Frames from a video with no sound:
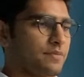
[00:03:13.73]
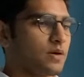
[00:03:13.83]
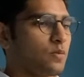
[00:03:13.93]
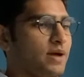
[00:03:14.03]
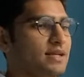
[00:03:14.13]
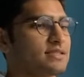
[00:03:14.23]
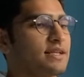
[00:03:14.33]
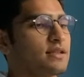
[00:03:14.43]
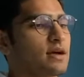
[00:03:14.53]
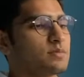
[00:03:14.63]
Whereas
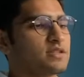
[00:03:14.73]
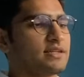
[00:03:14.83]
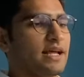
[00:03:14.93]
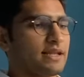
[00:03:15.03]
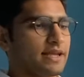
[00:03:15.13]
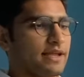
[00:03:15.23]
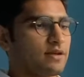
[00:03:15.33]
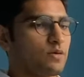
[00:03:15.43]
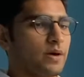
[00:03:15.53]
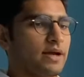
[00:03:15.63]
then comes the delegator,
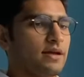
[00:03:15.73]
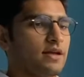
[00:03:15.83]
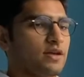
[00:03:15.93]
where